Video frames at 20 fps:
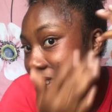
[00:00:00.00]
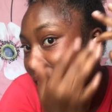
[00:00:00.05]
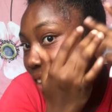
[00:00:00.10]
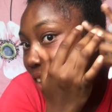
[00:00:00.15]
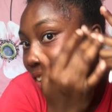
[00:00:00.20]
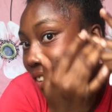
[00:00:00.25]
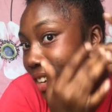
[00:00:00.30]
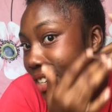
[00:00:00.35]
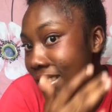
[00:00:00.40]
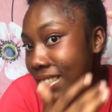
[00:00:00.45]

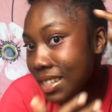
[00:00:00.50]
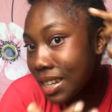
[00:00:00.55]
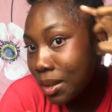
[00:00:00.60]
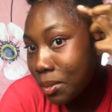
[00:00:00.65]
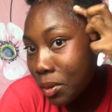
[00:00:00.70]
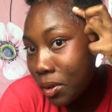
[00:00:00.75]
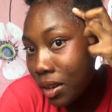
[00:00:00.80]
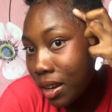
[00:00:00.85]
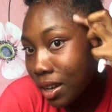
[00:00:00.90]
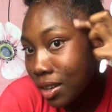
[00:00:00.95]
Or I see them
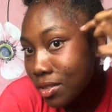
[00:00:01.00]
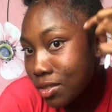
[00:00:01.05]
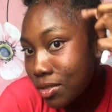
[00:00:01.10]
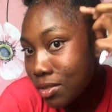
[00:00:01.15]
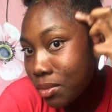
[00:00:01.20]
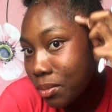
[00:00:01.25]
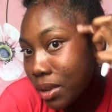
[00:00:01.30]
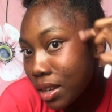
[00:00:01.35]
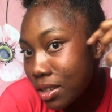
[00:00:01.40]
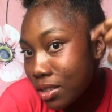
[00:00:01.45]
other
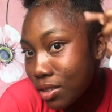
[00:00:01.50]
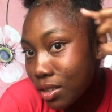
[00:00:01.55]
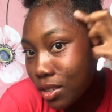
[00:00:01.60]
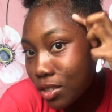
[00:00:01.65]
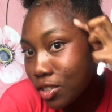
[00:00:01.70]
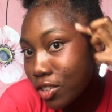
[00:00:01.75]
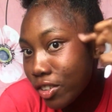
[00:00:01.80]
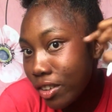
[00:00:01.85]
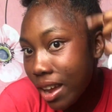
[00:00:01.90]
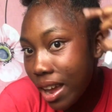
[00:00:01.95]
YouTubers
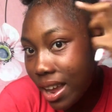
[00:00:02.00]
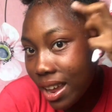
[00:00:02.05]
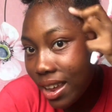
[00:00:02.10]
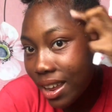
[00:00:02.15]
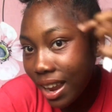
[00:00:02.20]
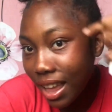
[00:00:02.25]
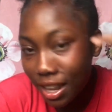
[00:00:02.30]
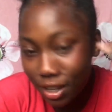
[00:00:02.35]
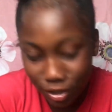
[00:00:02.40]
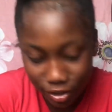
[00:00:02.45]
just try.
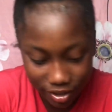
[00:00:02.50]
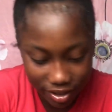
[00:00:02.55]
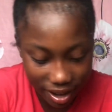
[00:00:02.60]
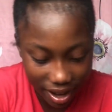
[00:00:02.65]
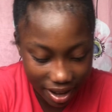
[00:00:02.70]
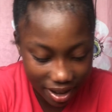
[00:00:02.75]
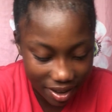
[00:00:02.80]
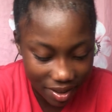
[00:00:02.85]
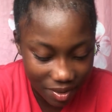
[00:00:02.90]
Let's try.